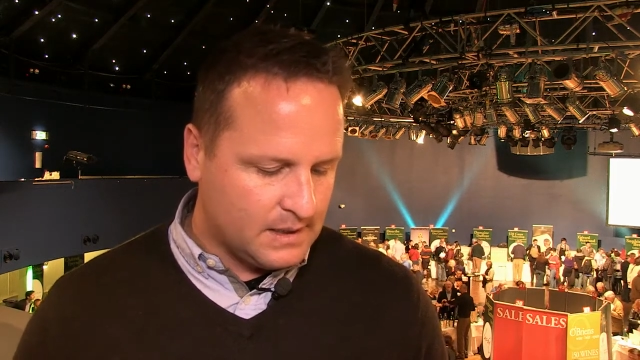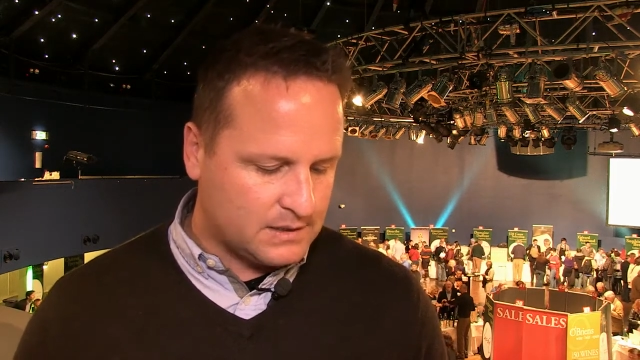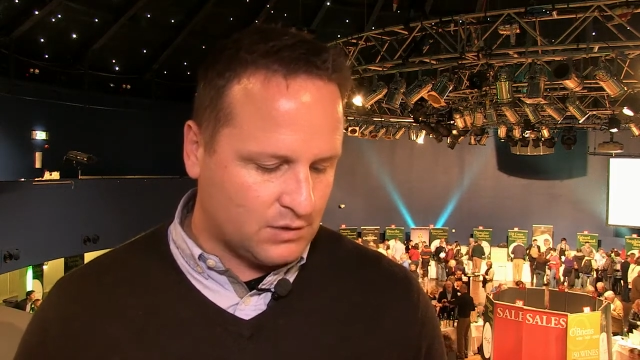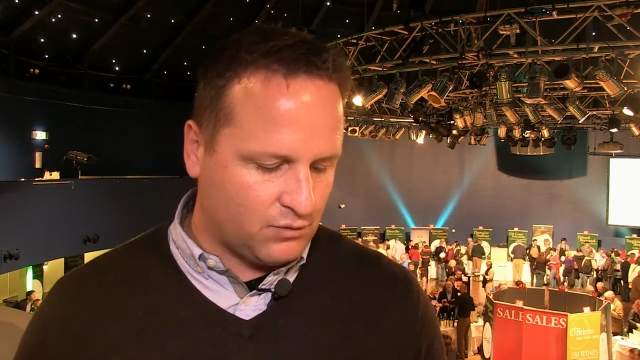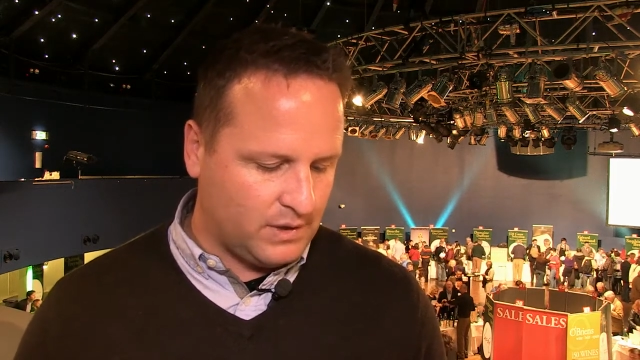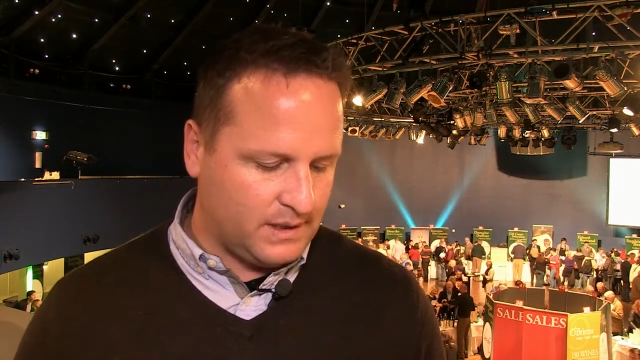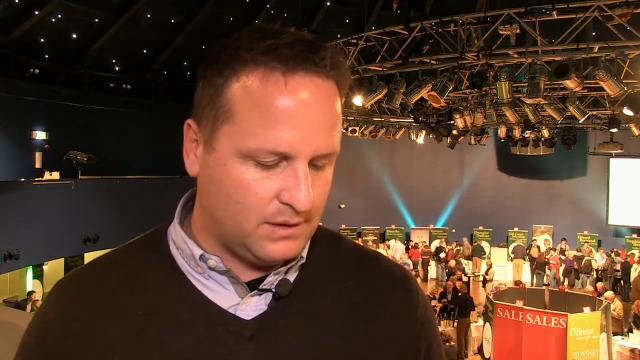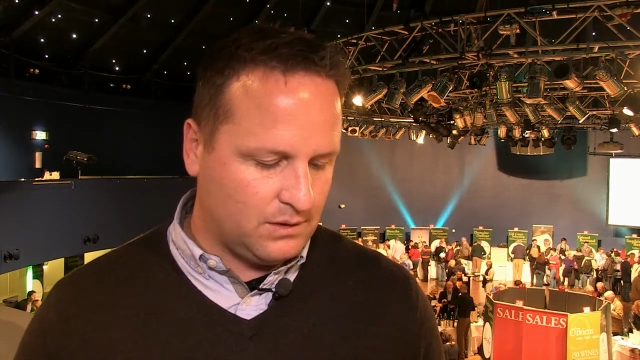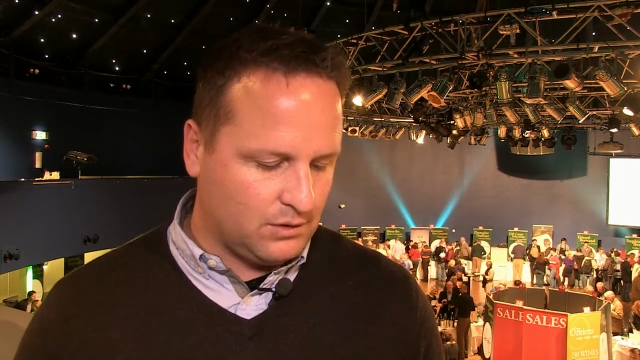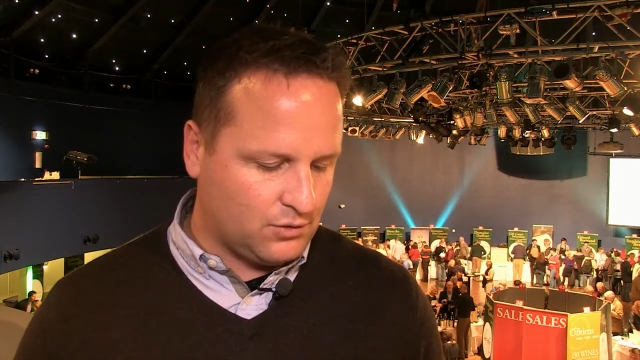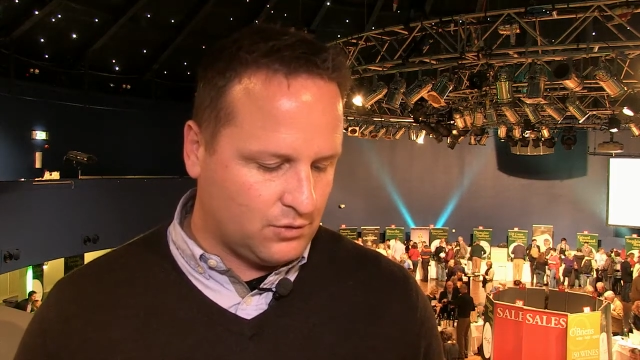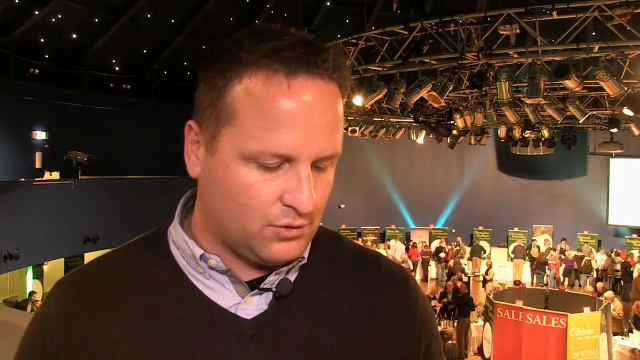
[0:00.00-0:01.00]
it's a really
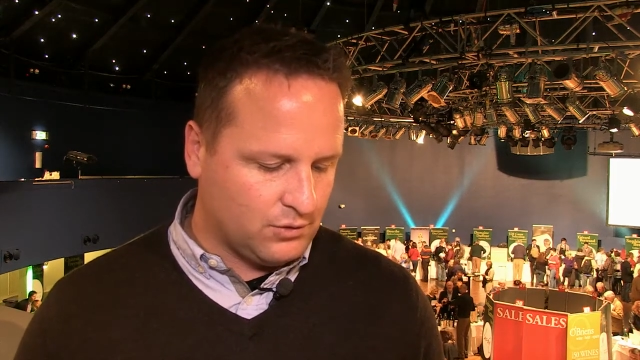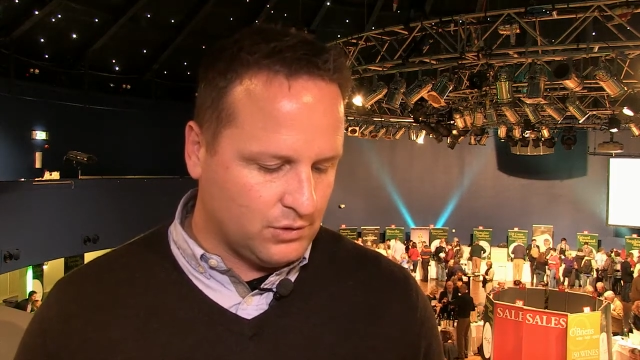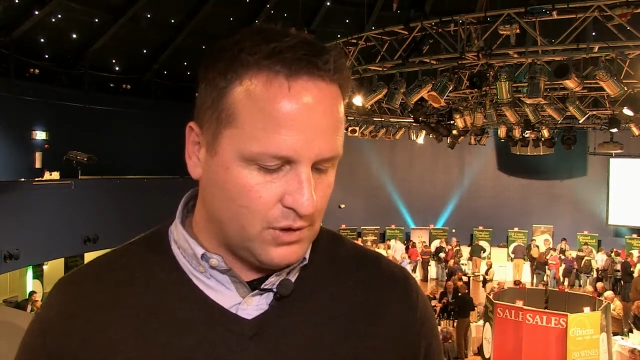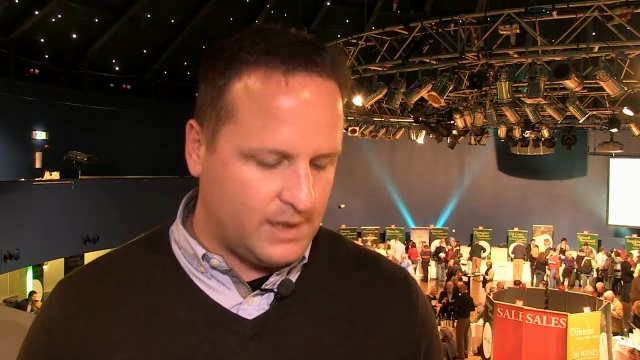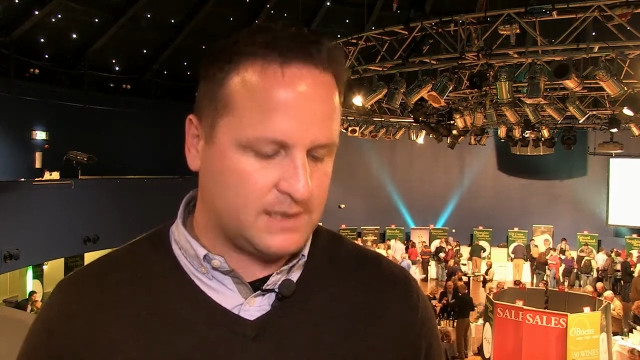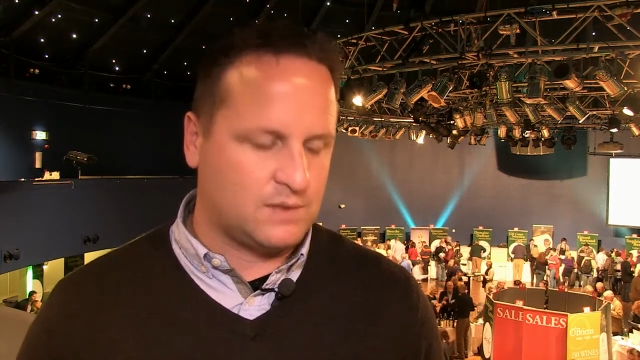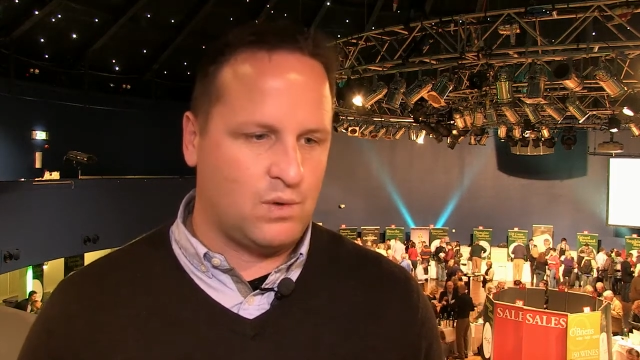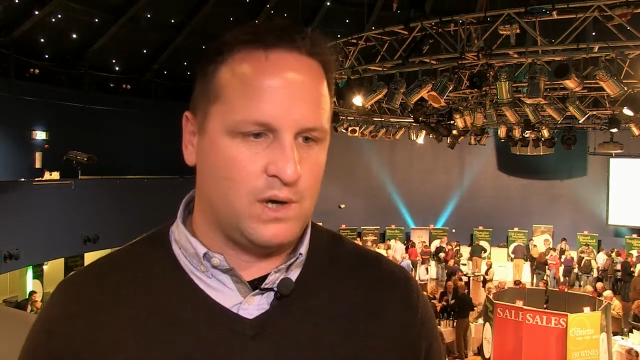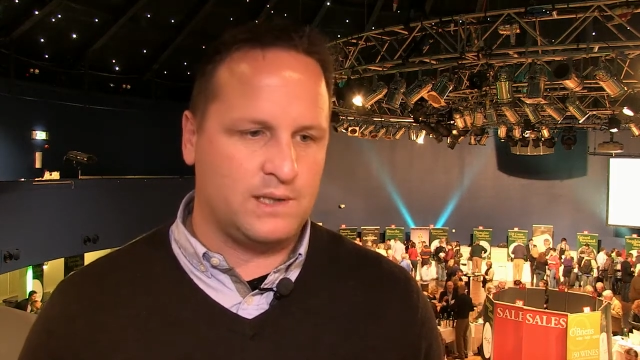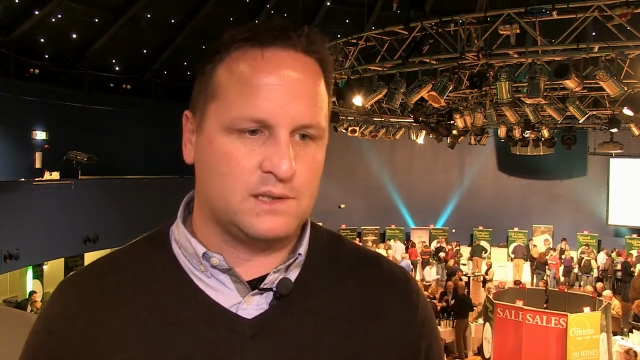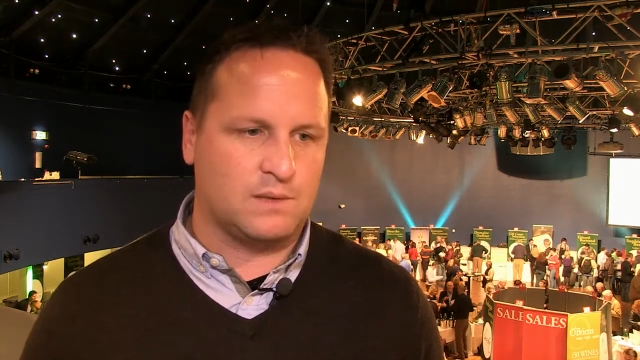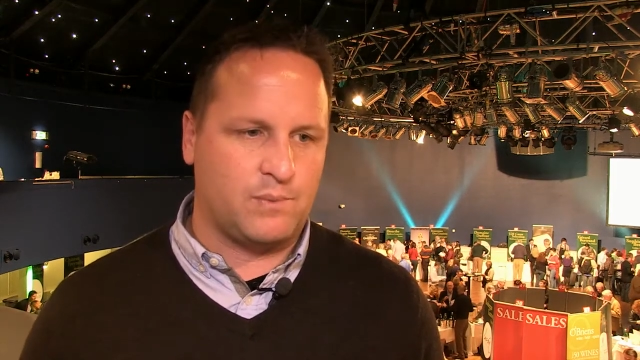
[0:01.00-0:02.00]
nice
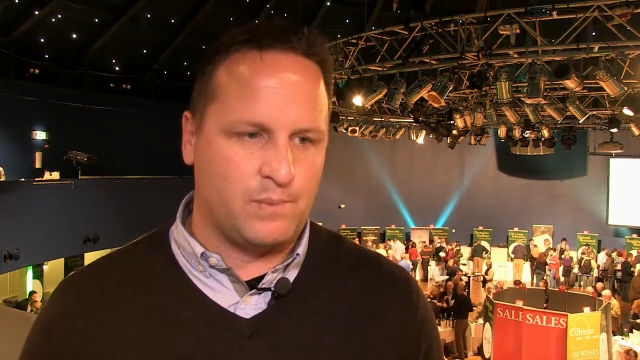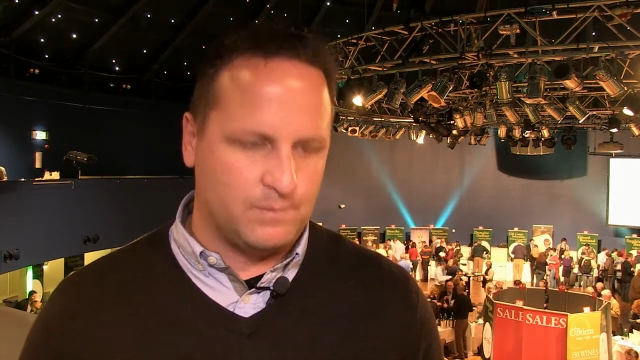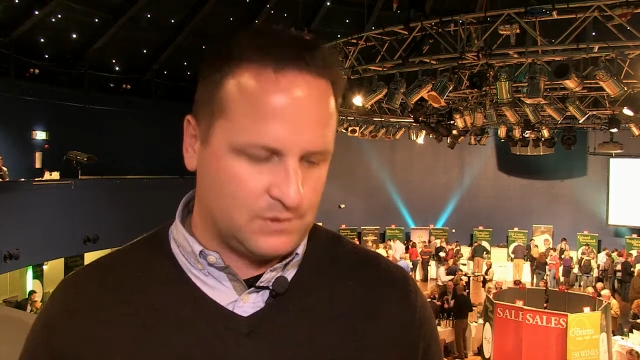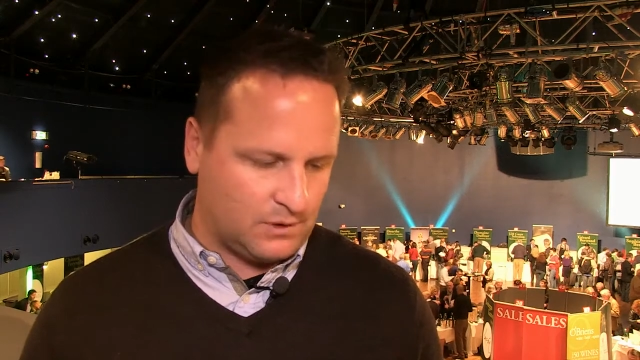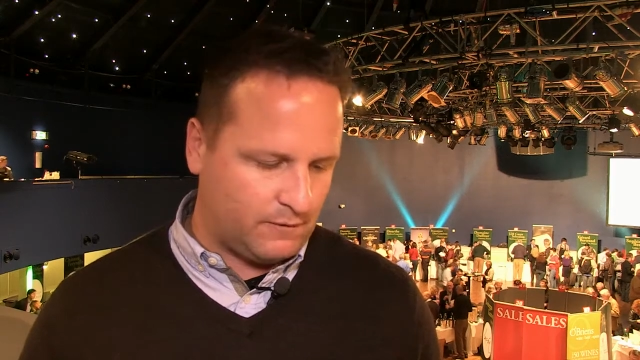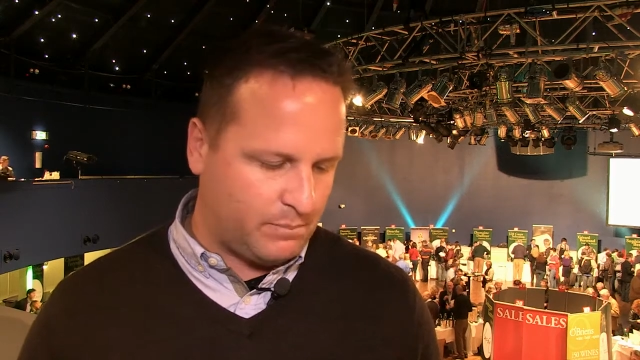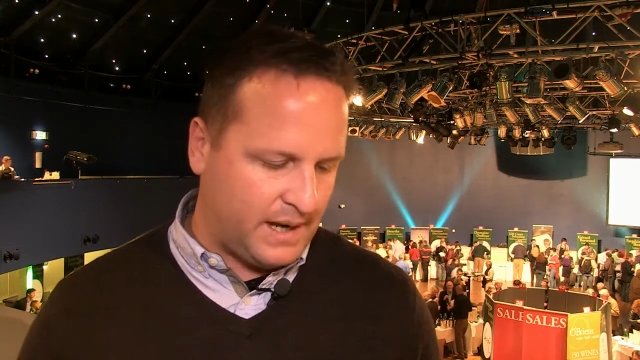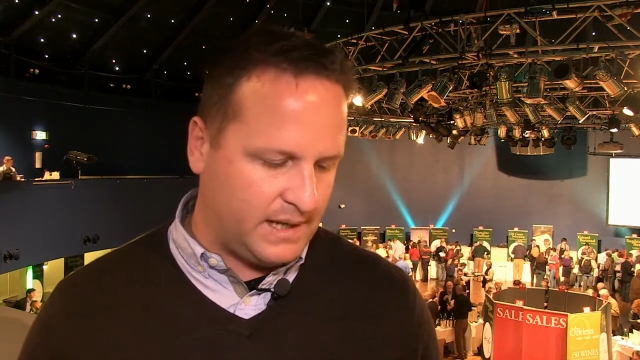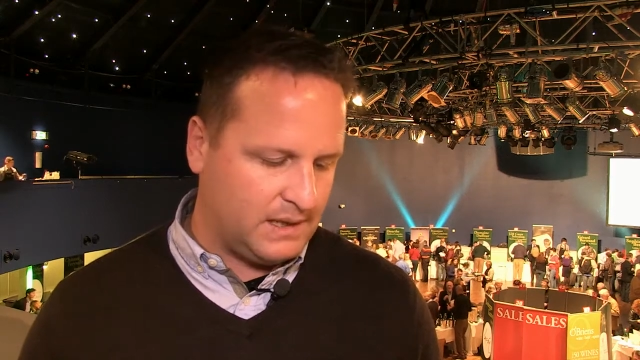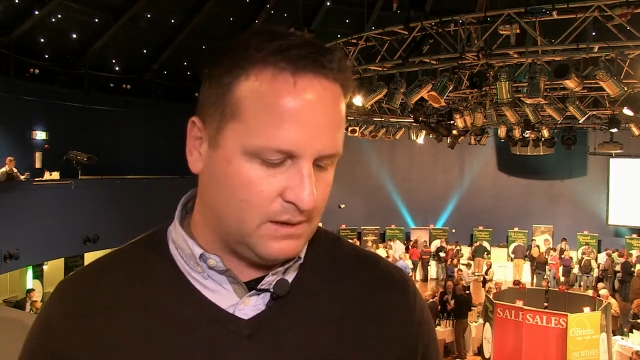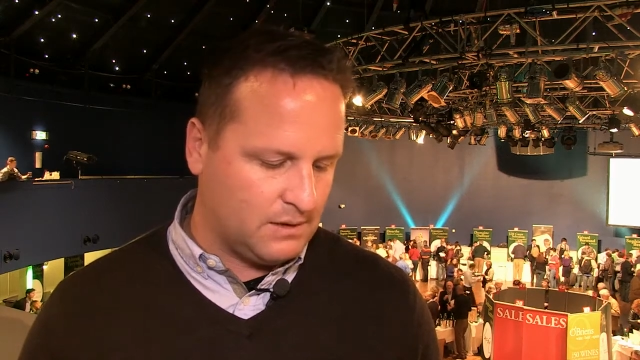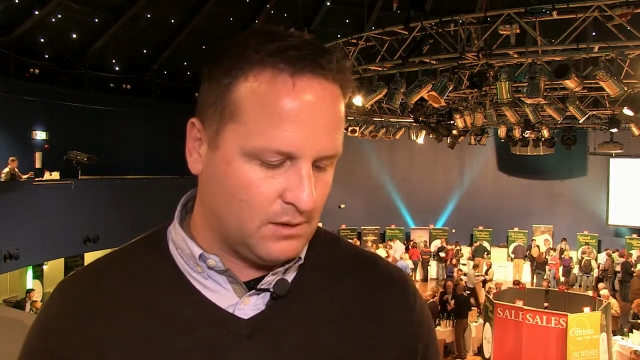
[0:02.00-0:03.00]
wine to sort of
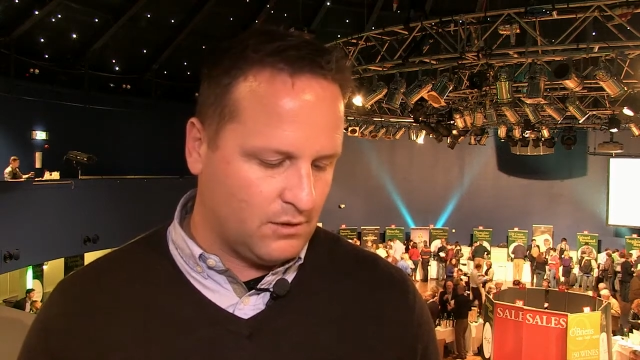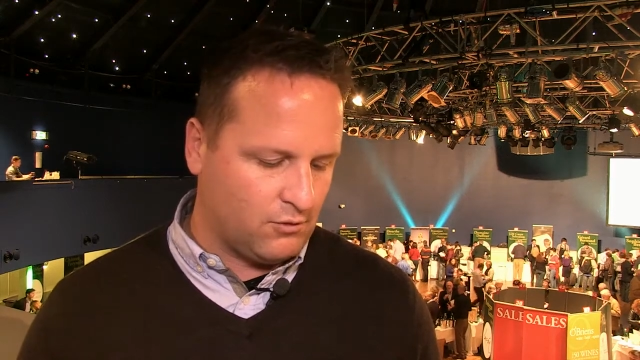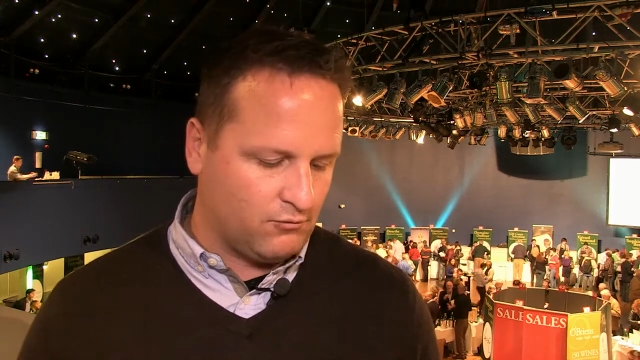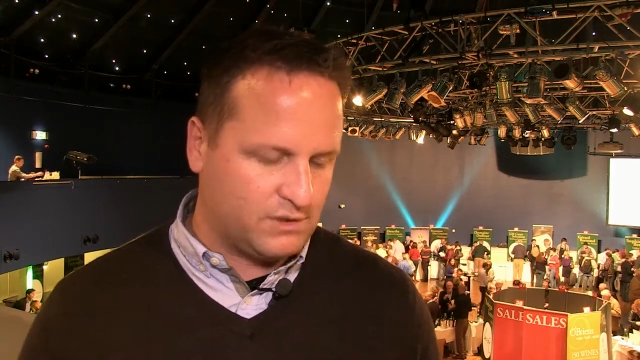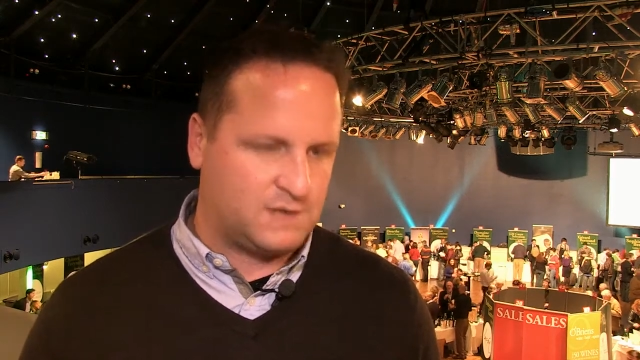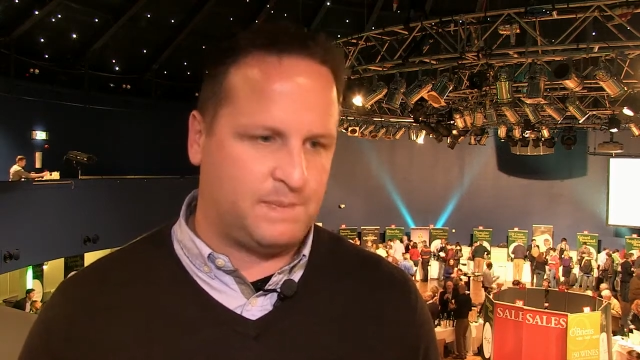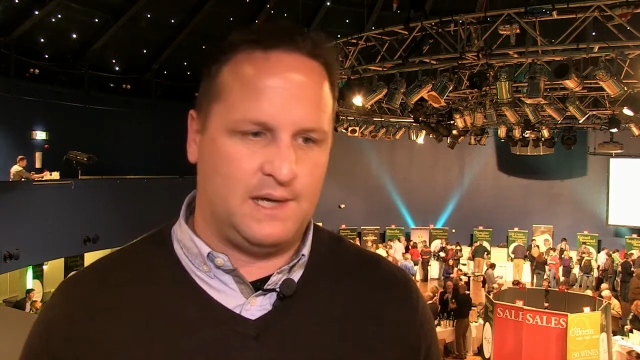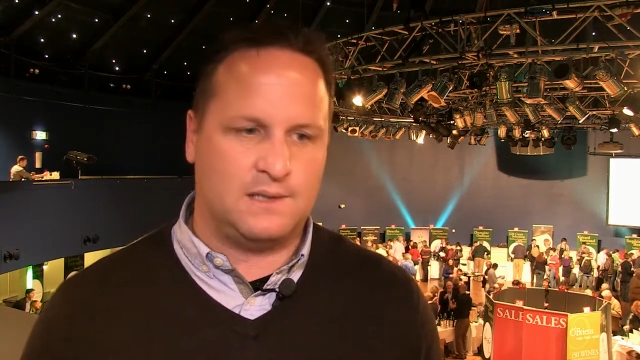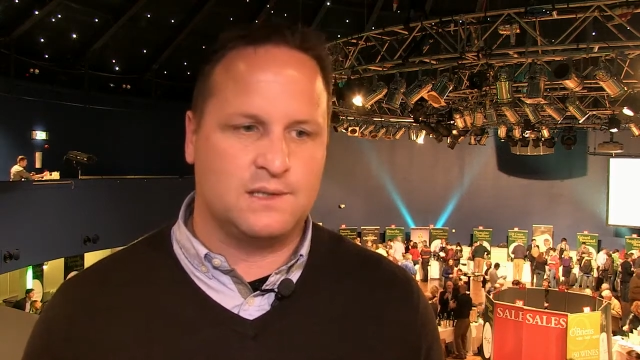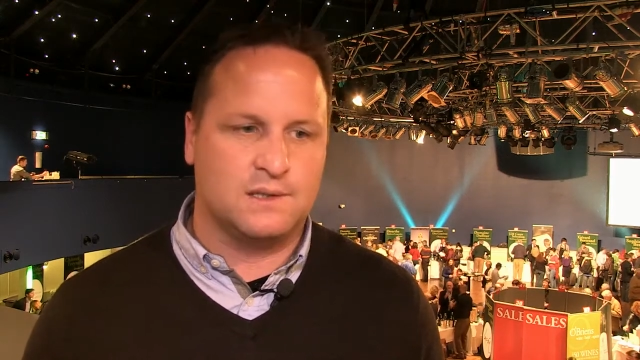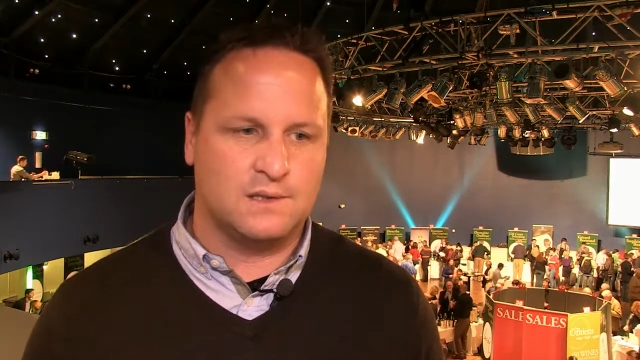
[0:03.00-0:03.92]
pay respect